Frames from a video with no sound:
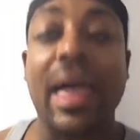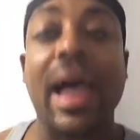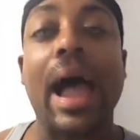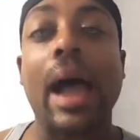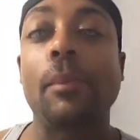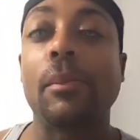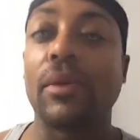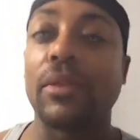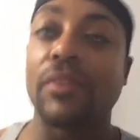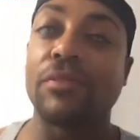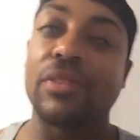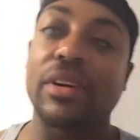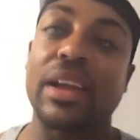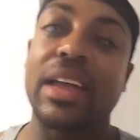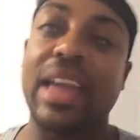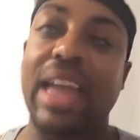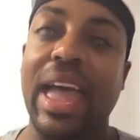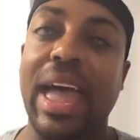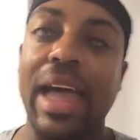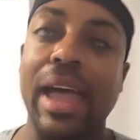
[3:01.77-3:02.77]
I
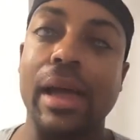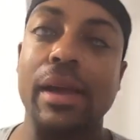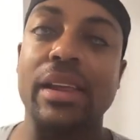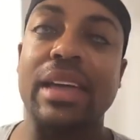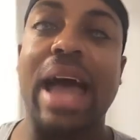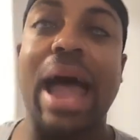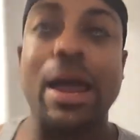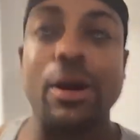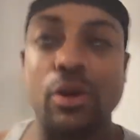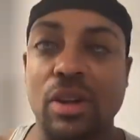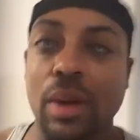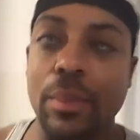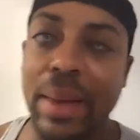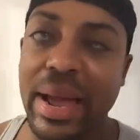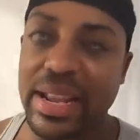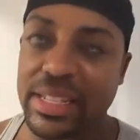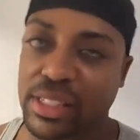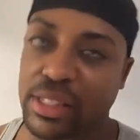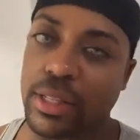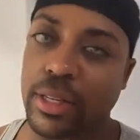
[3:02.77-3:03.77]
motherfucking had
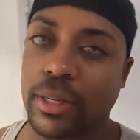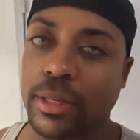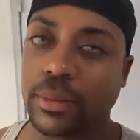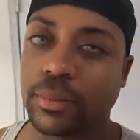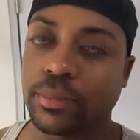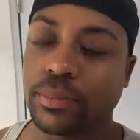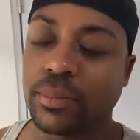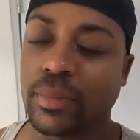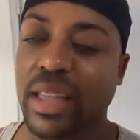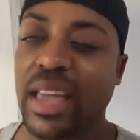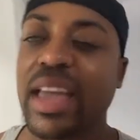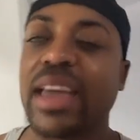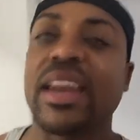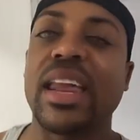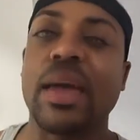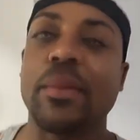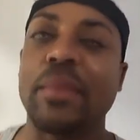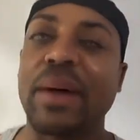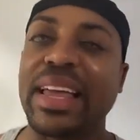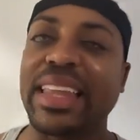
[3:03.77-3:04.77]
gynecomastia. And
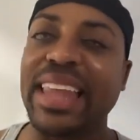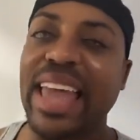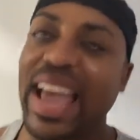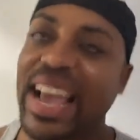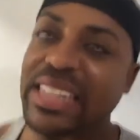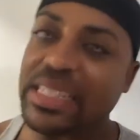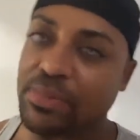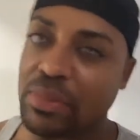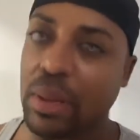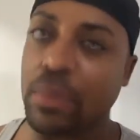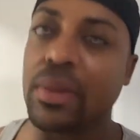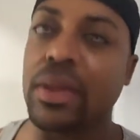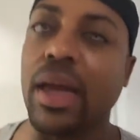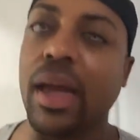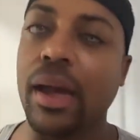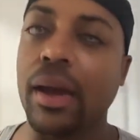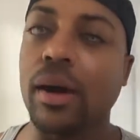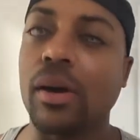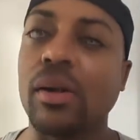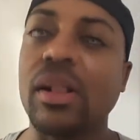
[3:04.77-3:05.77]
in my last
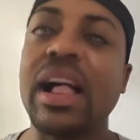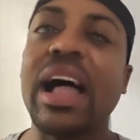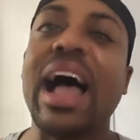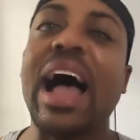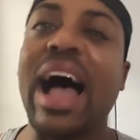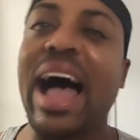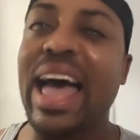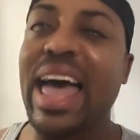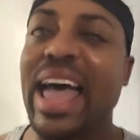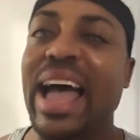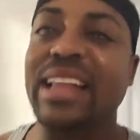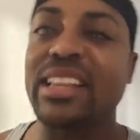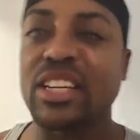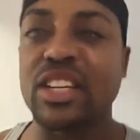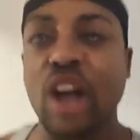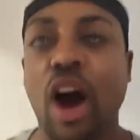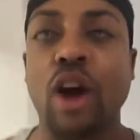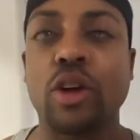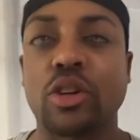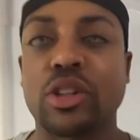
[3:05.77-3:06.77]
BBL, I had the
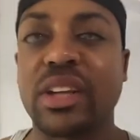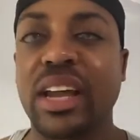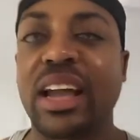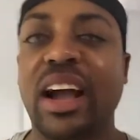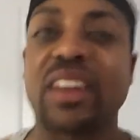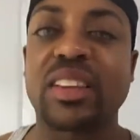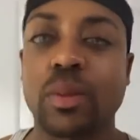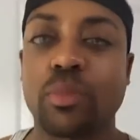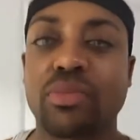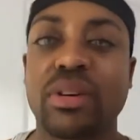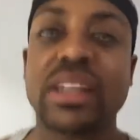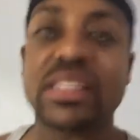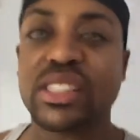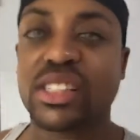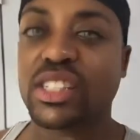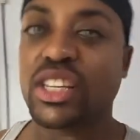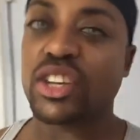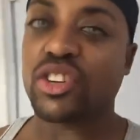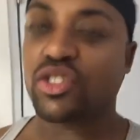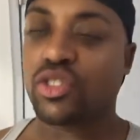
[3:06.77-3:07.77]
doctor take out the
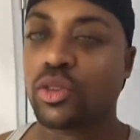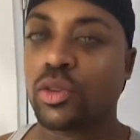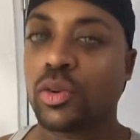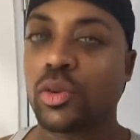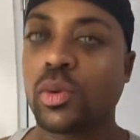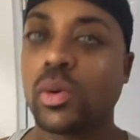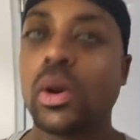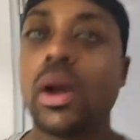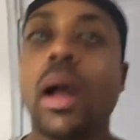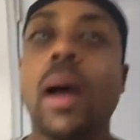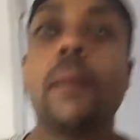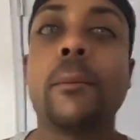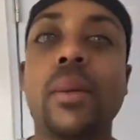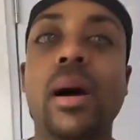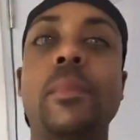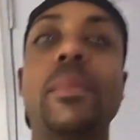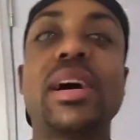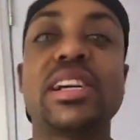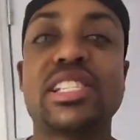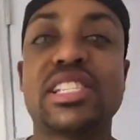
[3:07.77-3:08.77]
breast tissue,
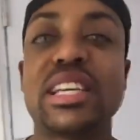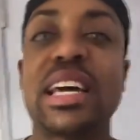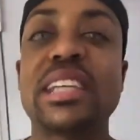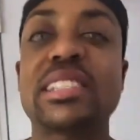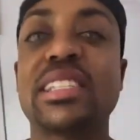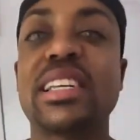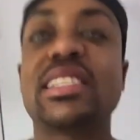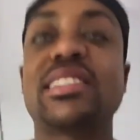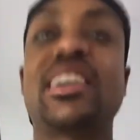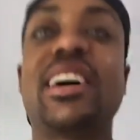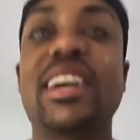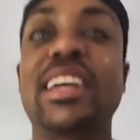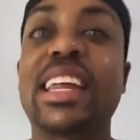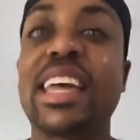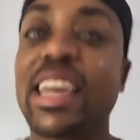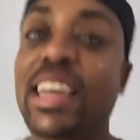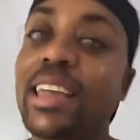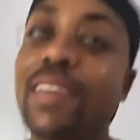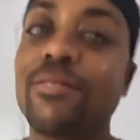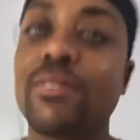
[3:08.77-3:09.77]
but my chest is
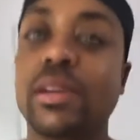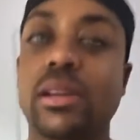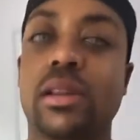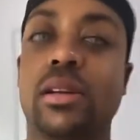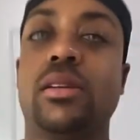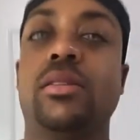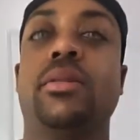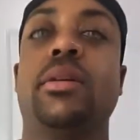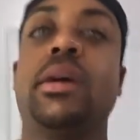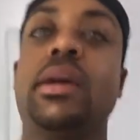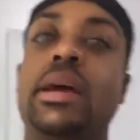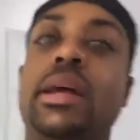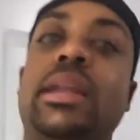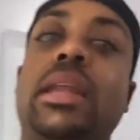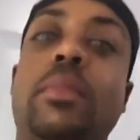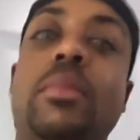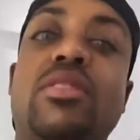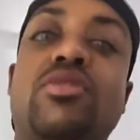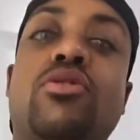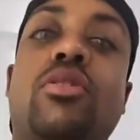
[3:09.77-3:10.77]
uneven.
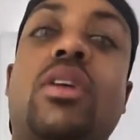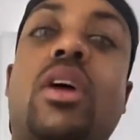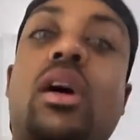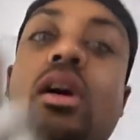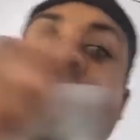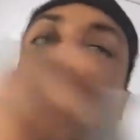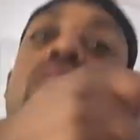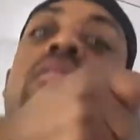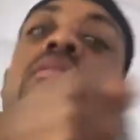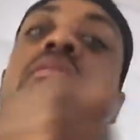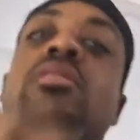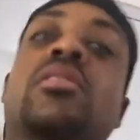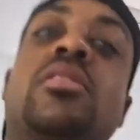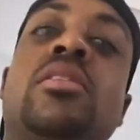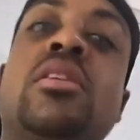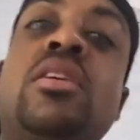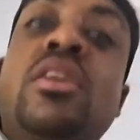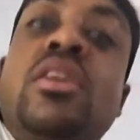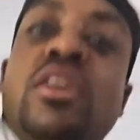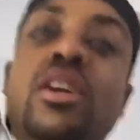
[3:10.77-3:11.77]
Let me show y'all.
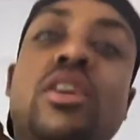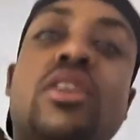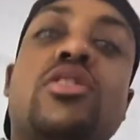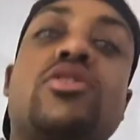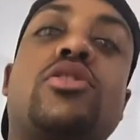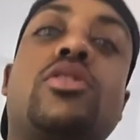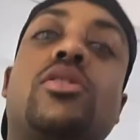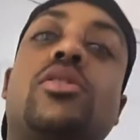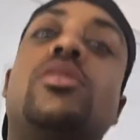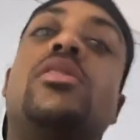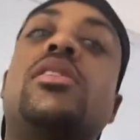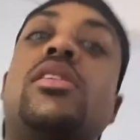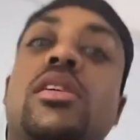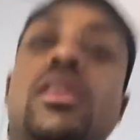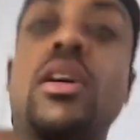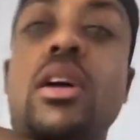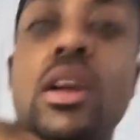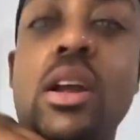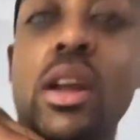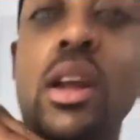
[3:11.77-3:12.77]
So,
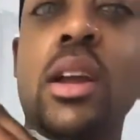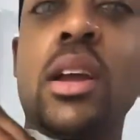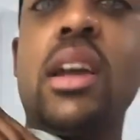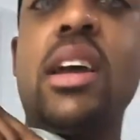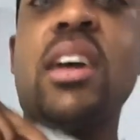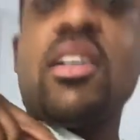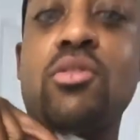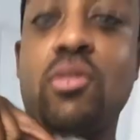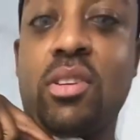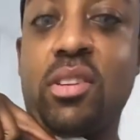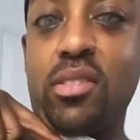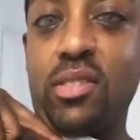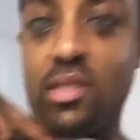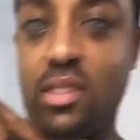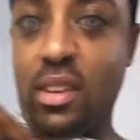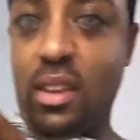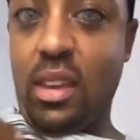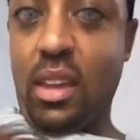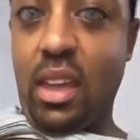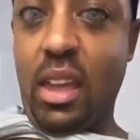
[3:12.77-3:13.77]
as you can
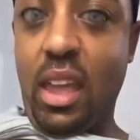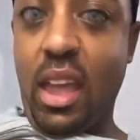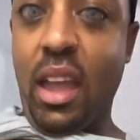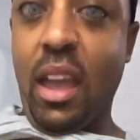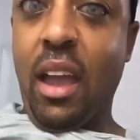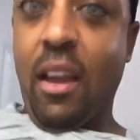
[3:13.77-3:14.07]
see,